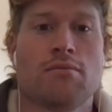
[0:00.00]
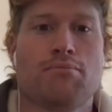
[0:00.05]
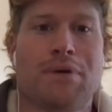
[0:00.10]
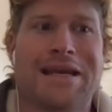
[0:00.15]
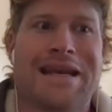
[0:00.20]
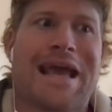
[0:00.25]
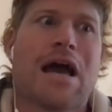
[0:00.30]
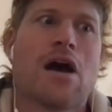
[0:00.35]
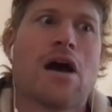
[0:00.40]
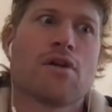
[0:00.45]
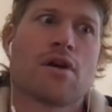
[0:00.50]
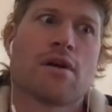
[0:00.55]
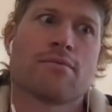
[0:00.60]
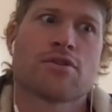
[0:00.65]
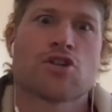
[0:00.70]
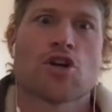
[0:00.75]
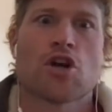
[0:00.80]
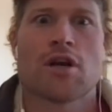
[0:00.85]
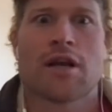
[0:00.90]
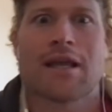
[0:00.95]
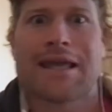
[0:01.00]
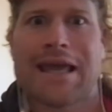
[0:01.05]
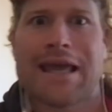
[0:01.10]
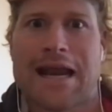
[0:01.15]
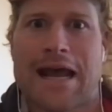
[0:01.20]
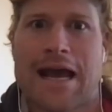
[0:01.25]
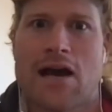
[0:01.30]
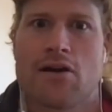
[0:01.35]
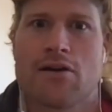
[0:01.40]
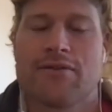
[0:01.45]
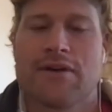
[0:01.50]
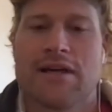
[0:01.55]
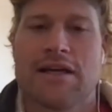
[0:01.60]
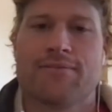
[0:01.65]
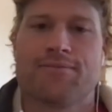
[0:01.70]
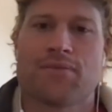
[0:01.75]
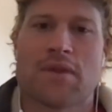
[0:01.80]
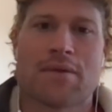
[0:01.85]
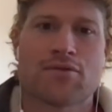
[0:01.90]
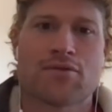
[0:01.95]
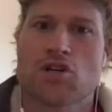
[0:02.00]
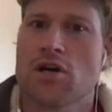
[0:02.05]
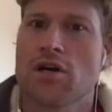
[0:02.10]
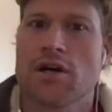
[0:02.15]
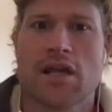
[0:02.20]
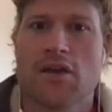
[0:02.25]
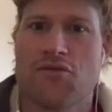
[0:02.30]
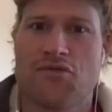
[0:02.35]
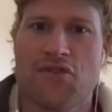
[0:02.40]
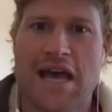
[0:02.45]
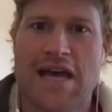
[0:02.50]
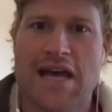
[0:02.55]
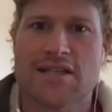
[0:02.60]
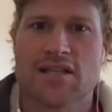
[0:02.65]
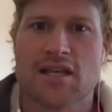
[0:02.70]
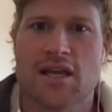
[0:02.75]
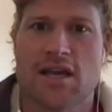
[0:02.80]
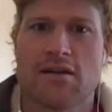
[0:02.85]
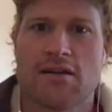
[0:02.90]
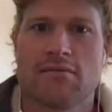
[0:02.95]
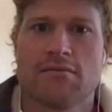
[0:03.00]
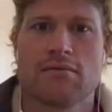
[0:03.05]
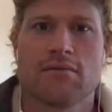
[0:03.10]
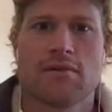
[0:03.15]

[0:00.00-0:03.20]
But now that I'm starting to get out of it, I'm starting to get fast again.